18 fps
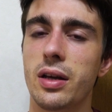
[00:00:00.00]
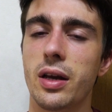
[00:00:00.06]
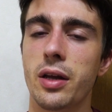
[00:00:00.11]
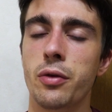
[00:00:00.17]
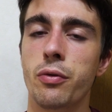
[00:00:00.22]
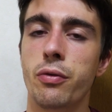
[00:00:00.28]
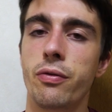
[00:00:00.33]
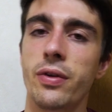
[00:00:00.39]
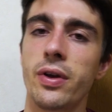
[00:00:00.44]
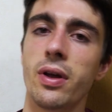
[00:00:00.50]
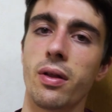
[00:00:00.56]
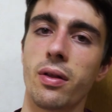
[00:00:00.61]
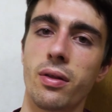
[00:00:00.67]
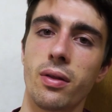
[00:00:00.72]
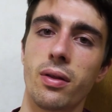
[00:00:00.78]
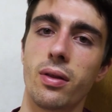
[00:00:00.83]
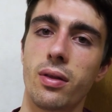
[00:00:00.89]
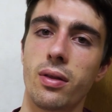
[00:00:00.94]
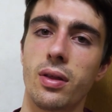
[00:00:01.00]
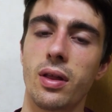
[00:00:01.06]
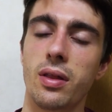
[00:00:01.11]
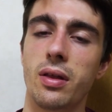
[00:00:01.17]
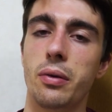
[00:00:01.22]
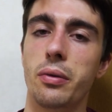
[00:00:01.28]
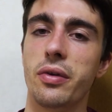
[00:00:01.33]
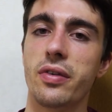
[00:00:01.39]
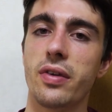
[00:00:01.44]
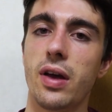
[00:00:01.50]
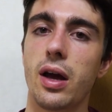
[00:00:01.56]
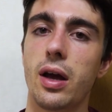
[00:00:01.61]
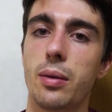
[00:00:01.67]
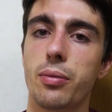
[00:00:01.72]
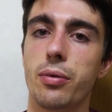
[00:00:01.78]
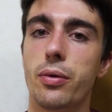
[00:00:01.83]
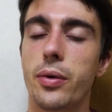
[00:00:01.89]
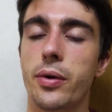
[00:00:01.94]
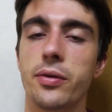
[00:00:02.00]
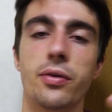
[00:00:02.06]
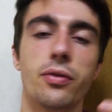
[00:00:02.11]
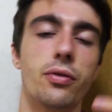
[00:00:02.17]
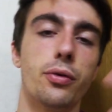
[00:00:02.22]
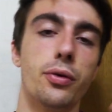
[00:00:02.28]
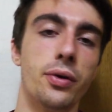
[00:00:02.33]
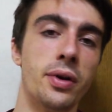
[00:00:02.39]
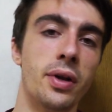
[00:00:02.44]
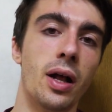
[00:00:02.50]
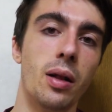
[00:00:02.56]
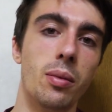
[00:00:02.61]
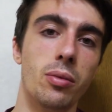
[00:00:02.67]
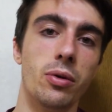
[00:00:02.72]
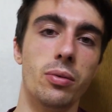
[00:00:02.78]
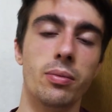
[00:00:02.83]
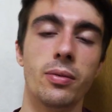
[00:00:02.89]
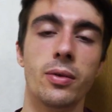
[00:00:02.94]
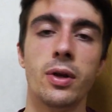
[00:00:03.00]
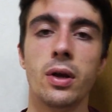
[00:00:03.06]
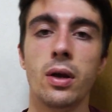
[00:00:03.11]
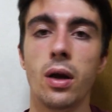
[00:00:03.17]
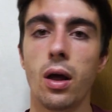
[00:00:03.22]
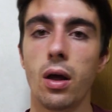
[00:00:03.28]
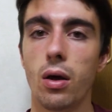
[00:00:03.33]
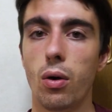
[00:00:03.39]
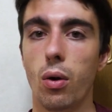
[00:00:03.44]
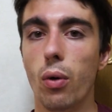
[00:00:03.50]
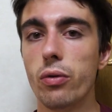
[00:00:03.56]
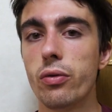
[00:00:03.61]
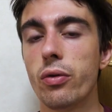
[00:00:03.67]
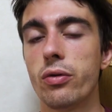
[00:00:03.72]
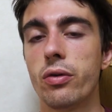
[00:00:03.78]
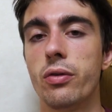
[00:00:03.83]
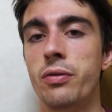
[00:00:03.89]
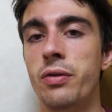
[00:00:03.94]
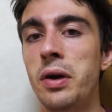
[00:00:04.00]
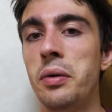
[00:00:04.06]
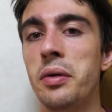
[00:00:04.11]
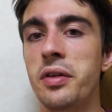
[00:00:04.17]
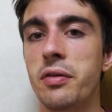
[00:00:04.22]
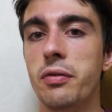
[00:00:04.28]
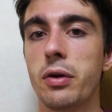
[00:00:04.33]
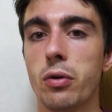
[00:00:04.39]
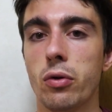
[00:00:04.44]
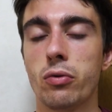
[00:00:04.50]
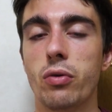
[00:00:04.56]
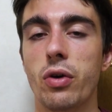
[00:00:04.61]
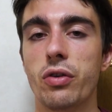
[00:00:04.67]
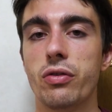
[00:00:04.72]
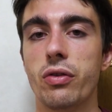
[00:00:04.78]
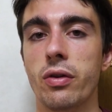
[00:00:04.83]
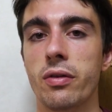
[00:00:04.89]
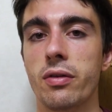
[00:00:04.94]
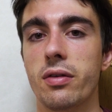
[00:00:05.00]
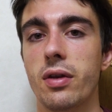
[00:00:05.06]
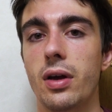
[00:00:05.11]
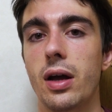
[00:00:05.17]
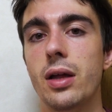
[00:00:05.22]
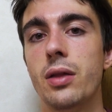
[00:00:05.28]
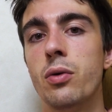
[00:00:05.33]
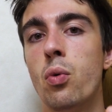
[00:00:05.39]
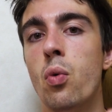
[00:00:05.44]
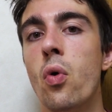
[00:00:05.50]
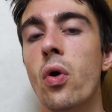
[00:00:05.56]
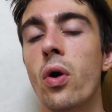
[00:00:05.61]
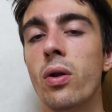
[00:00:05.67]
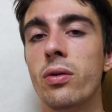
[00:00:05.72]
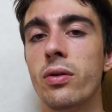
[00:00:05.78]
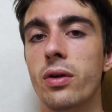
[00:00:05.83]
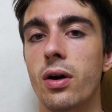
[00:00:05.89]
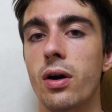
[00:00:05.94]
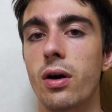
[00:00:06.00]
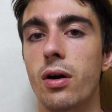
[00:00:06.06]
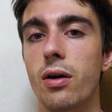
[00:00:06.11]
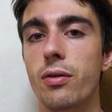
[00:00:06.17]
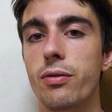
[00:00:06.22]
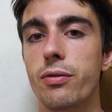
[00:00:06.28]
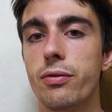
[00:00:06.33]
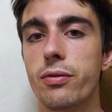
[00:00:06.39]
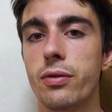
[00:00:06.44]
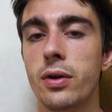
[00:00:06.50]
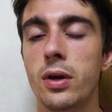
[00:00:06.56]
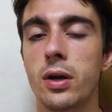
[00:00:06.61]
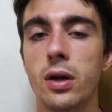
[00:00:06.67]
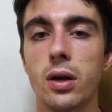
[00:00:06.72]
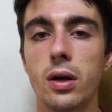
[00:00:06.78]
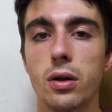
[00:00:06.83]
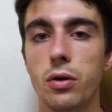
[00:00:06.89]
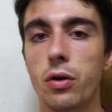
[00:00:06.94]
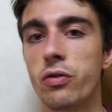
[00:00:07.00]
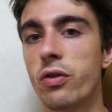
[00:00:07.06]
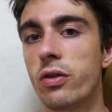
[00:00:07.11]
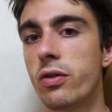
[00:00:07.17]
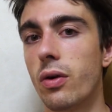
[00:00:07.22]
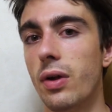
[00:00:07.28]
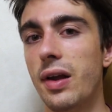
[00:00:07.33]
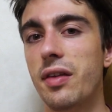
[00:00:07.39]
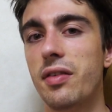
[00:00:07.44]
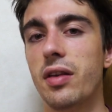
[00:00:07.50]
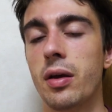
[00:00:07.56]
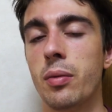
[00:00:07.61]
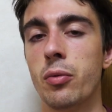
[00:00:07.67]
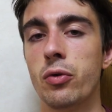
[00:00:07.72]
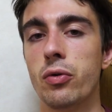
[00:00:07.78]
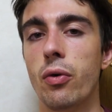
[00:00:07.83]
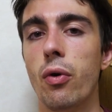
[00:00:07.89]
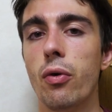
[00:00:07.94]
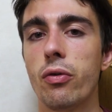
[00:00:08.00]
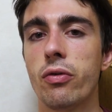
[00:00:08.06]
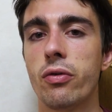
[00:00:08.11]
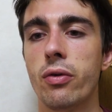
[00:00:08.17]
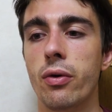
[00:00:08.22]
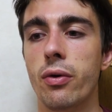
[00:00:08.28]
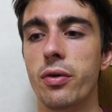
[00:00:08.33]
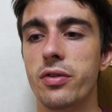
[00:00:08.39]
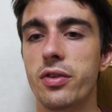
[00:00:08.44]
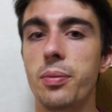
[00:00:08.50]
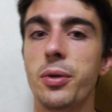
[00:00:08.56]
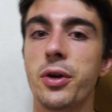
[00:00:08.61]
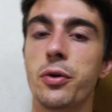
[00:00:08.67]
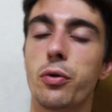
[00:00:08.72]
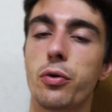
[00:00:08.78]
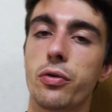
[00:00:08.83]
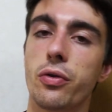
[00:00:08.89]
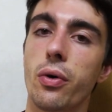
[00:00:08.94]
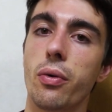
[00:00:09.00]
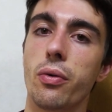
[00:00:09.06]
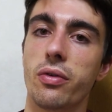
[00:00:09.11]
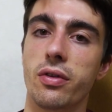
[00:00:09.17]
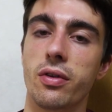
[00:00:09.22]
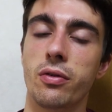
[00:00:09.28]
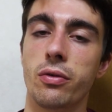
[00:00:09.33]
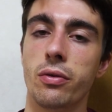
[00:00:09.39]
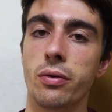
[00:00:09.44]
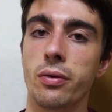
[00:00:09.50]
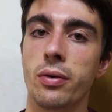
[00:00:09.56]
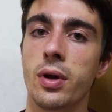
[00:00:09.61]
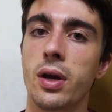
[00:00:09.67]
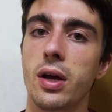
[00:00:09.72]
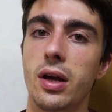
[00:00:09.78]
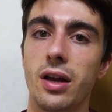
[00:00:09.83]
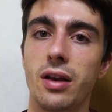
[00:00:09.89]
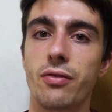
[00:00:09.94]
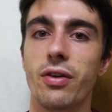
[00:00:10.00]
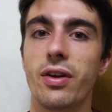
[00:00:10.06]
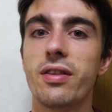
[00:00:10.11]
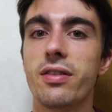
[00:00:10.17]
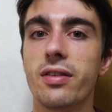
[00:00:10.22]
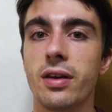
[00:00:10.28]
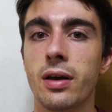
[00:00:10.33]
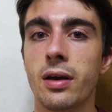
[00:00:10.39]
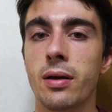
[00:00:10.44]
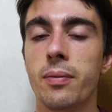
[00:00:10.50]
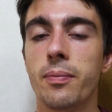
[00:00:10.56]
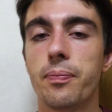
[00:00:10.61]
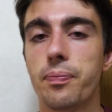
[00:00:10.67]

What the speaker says: can you feel that there is hype around a certain album. All those are very difficult questions, and the world of not just collecting, but also tipping your toes into investing